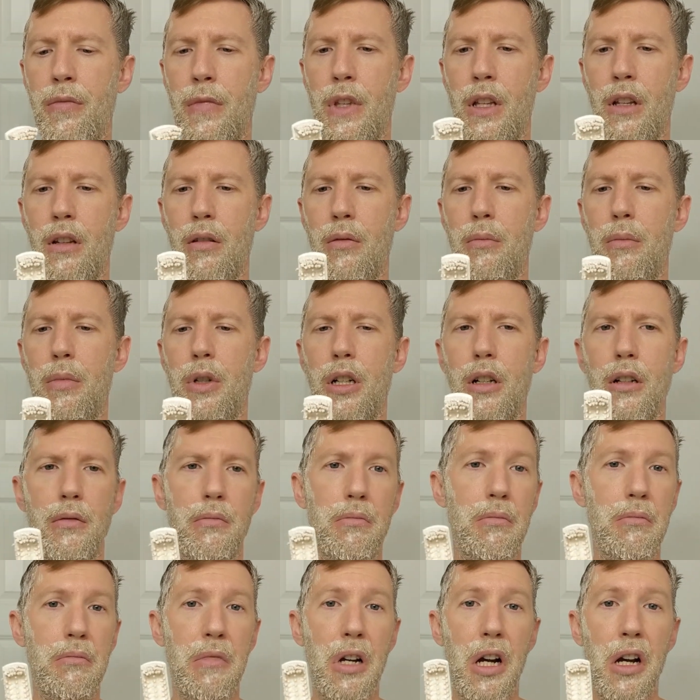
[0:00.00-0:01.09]
But
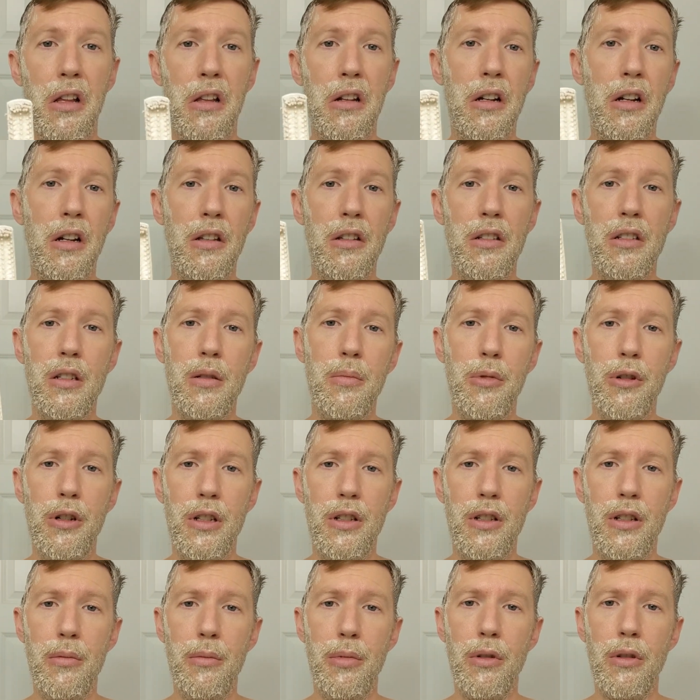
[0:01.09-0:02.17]
all in all, this is pretty
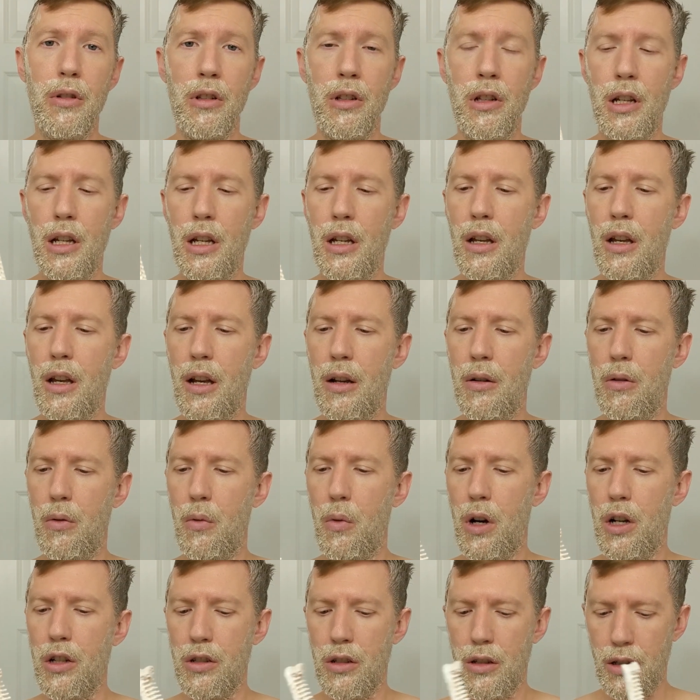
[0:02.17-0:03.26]
simple. I will wash
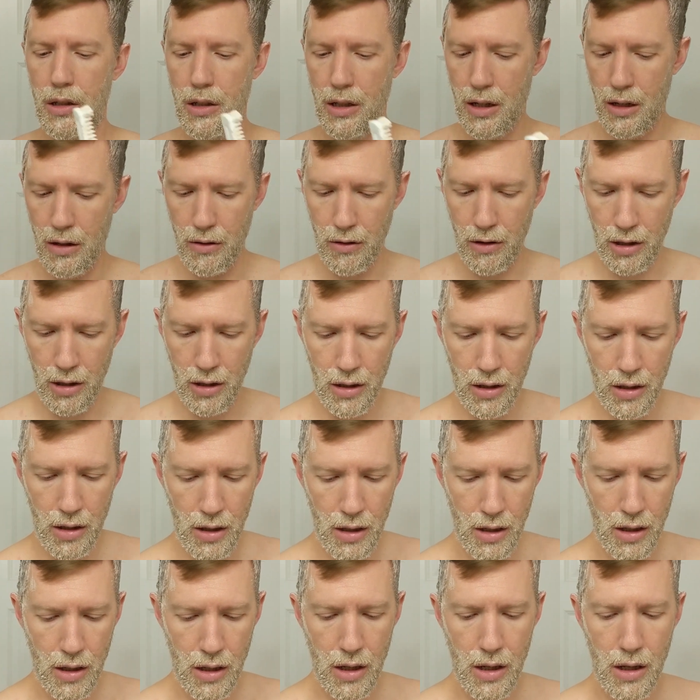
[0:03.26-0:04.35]
this out,
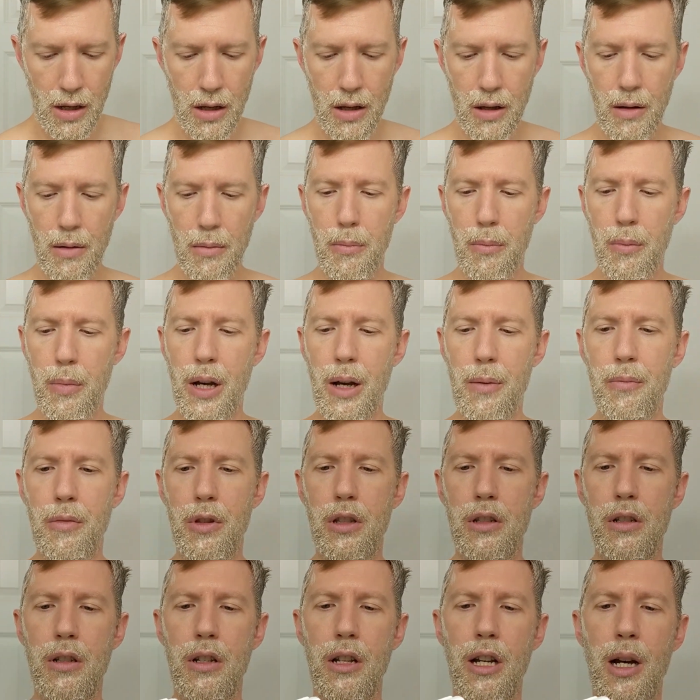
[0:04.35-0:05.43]
pop this
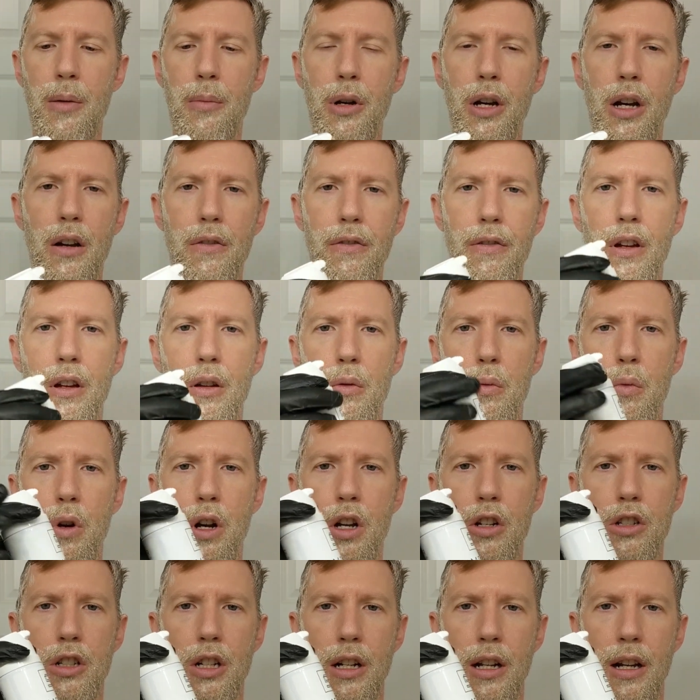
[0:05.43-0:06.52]
top off, wash
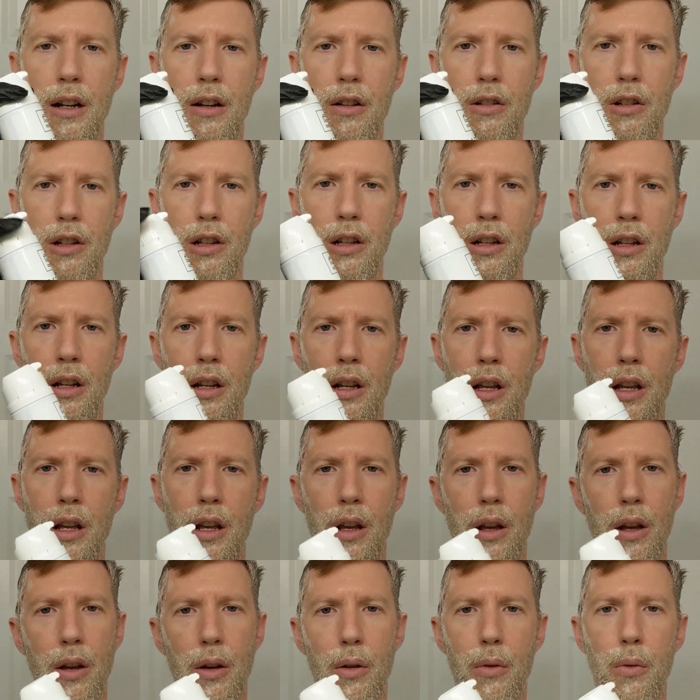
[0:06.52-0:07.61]
it out,
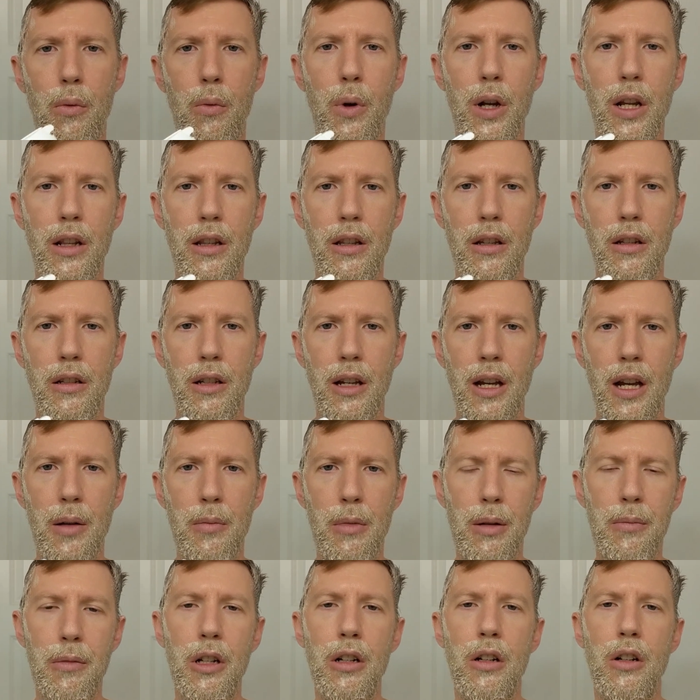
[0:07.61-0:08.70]
wait that time. I'm
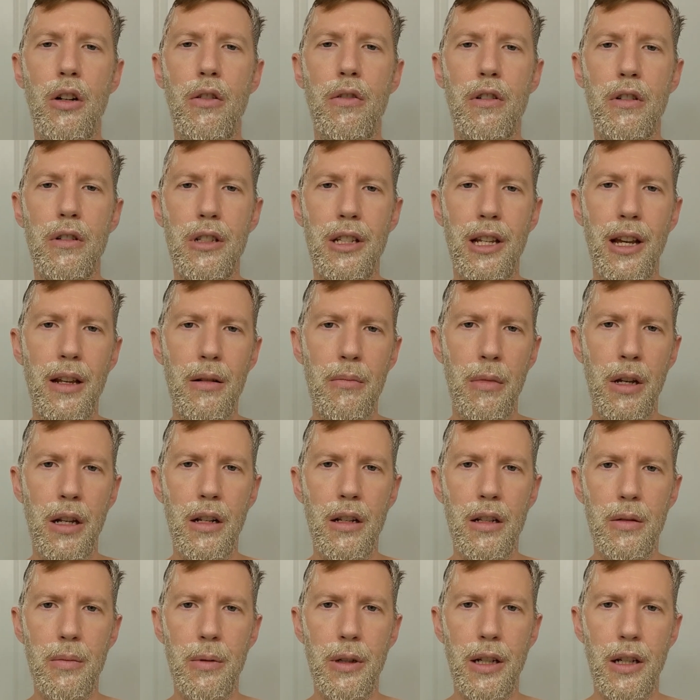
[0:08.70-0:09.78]
going to go for 10 minutes
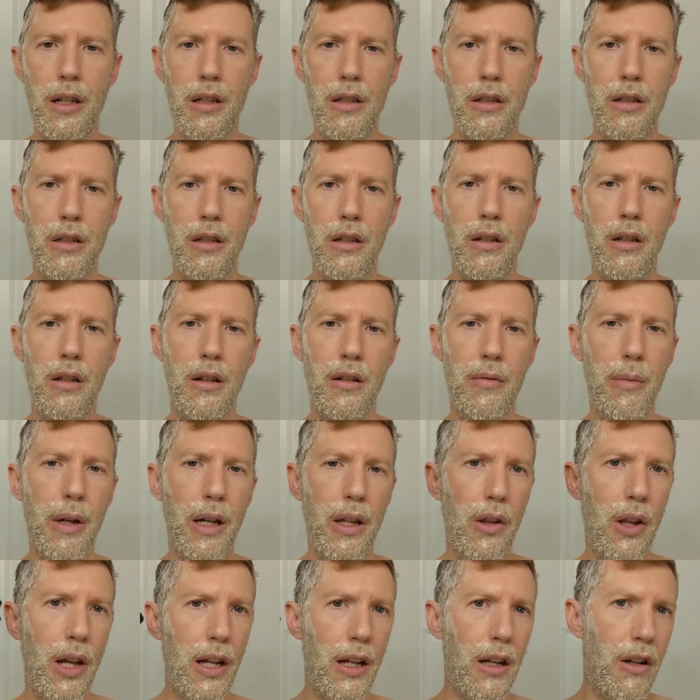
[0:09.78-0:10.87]
because of my
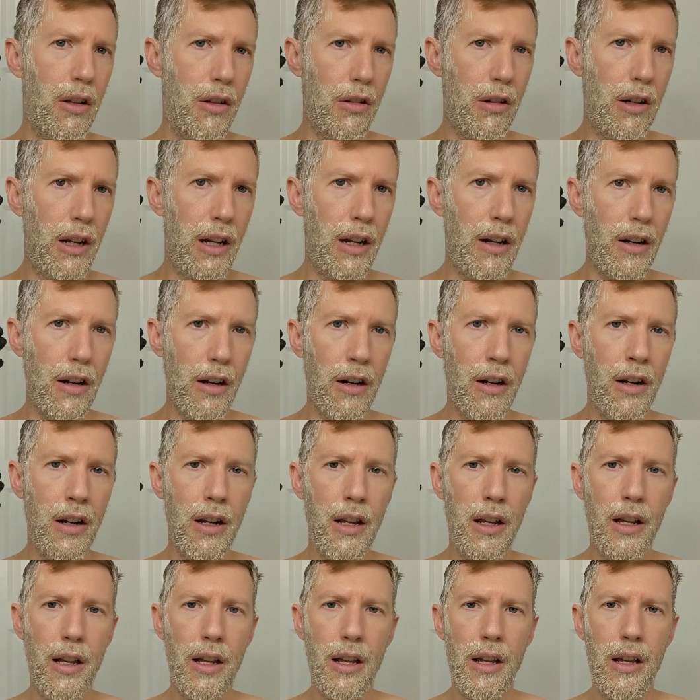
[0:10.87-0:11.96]
light colored hair,
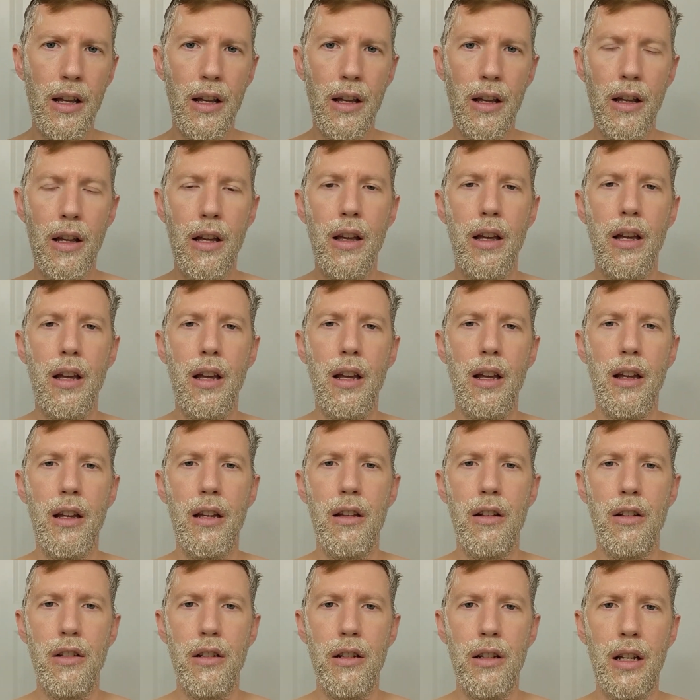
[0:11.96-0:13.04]
and
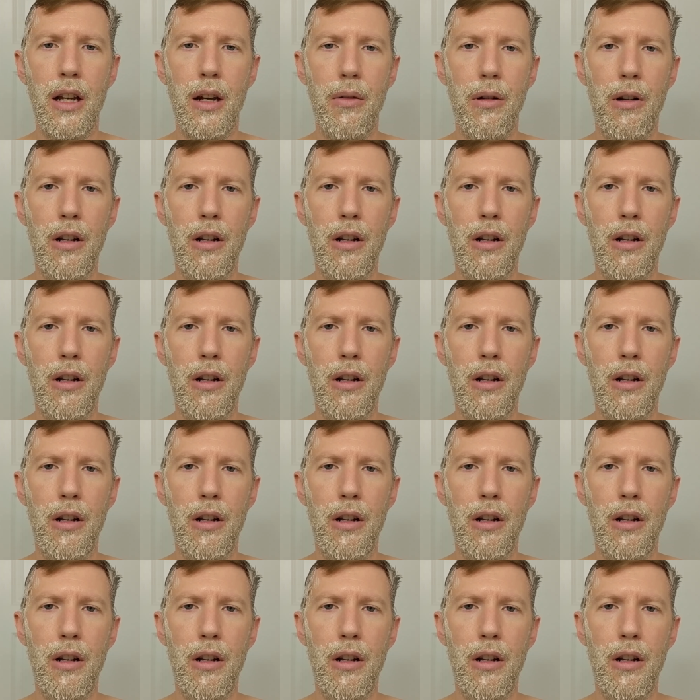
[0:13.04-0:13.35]
see how I do.